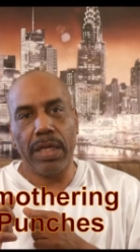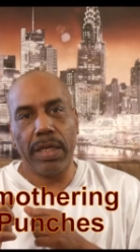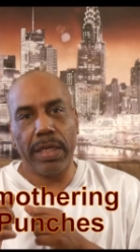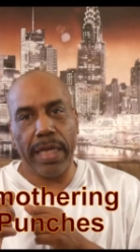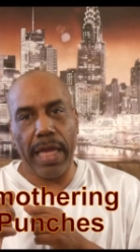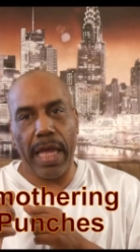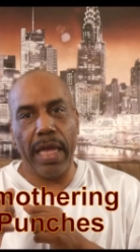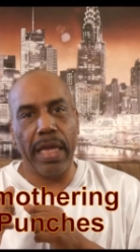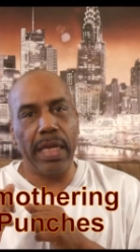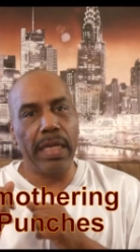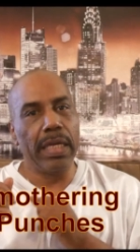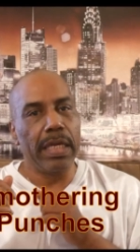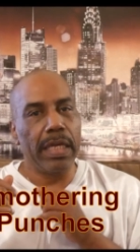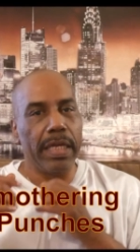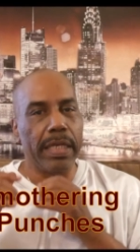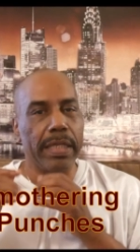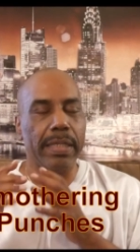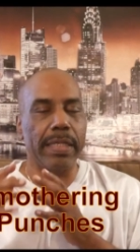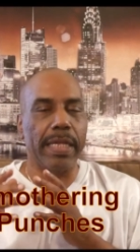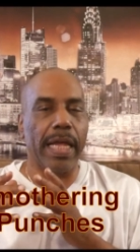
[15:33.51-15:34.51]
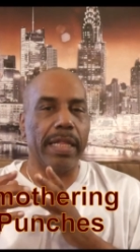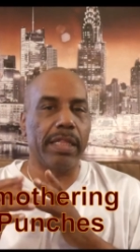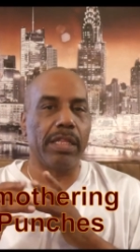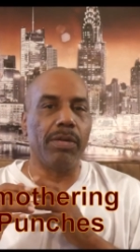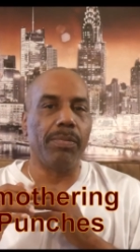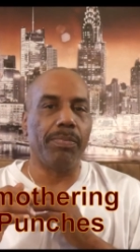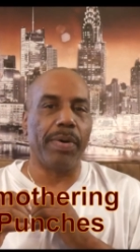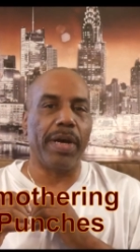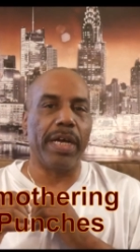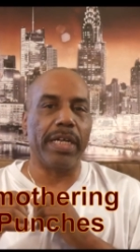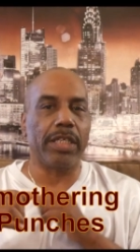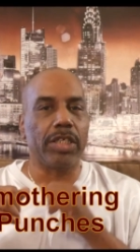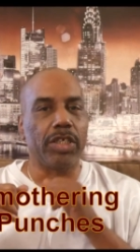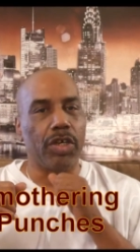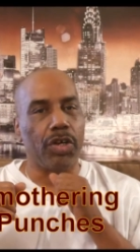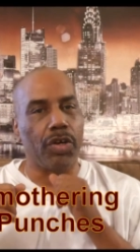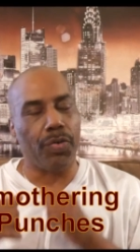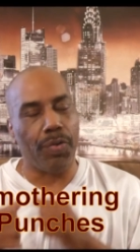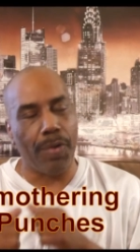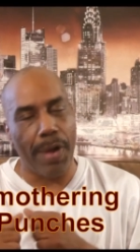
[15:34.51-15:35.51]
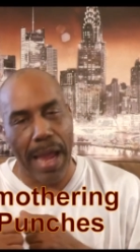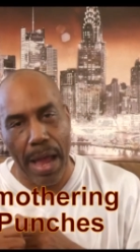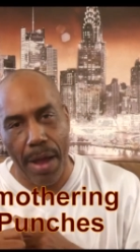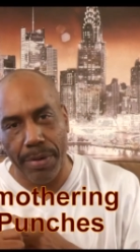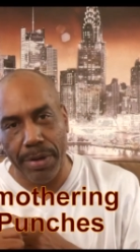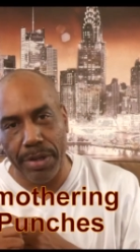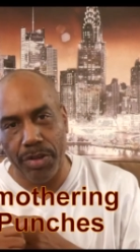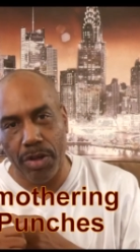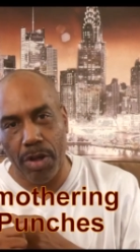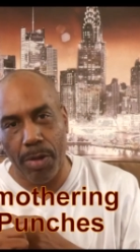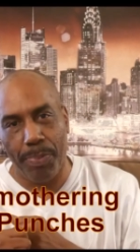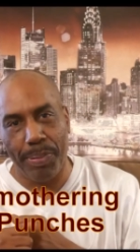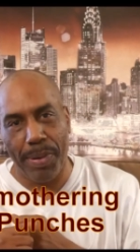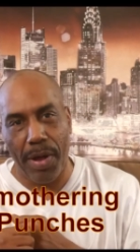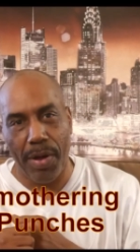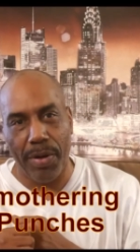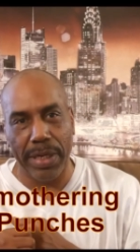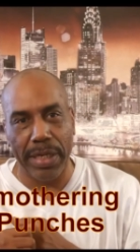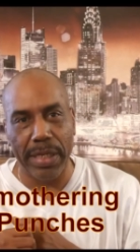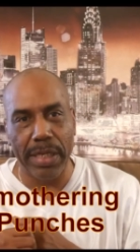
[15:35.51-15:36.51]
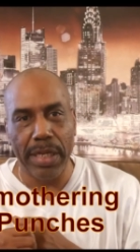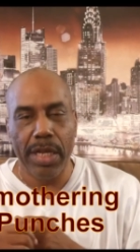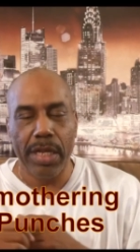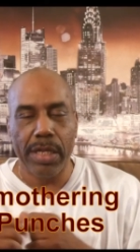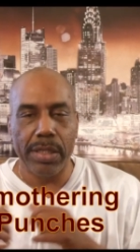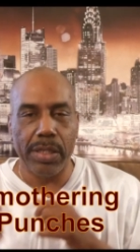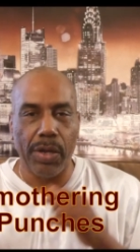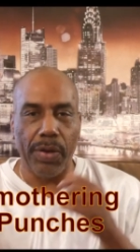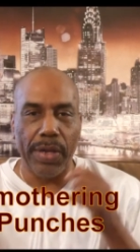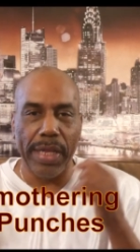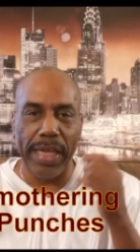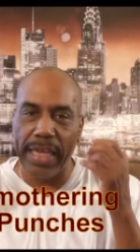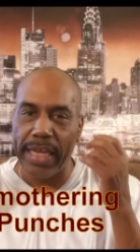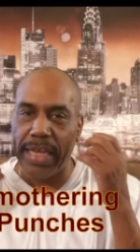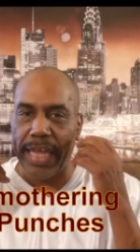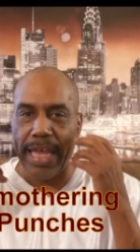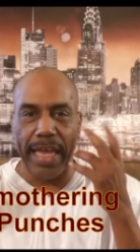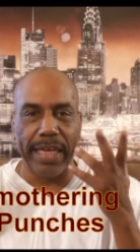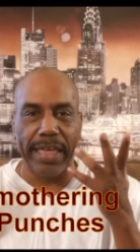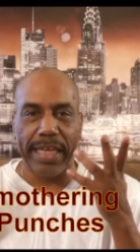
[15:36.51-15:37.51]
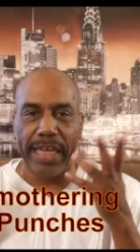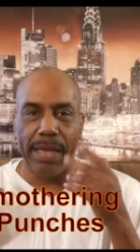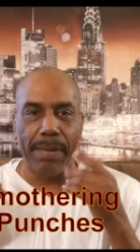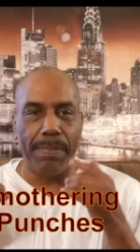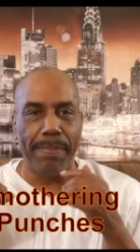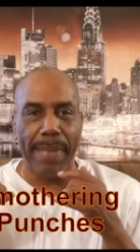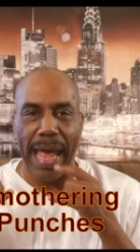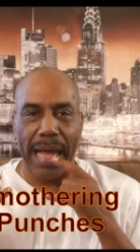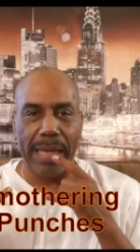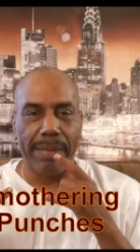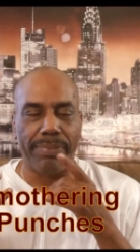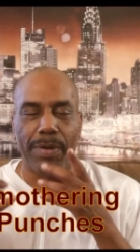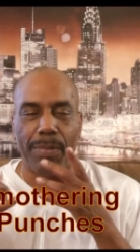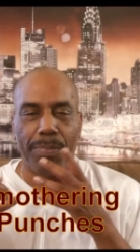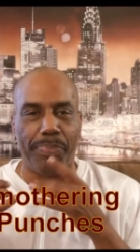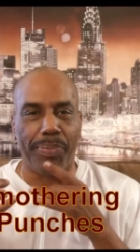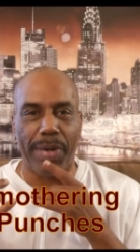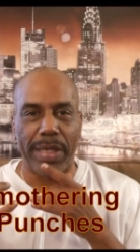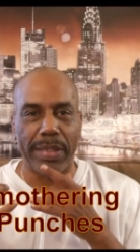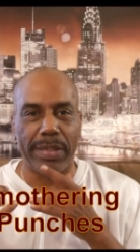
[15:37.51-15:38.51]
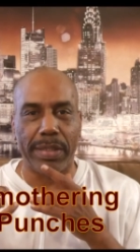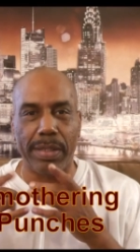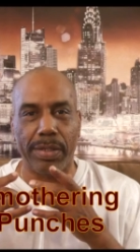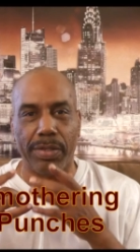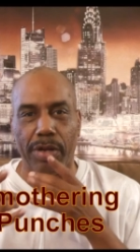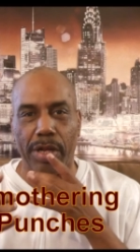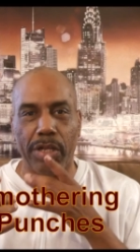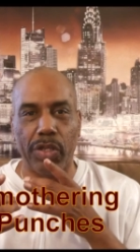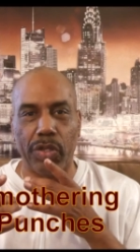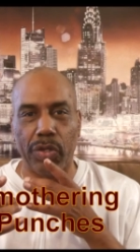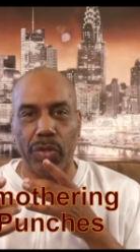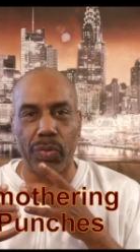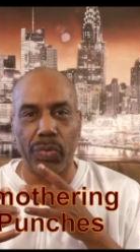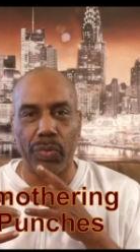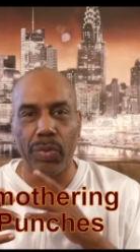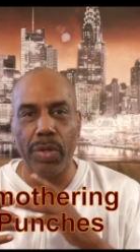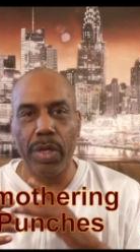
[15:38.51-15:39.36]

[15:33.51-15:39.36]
Okay? It's nothing but crowding your opponent so he can't get maximum punches on you,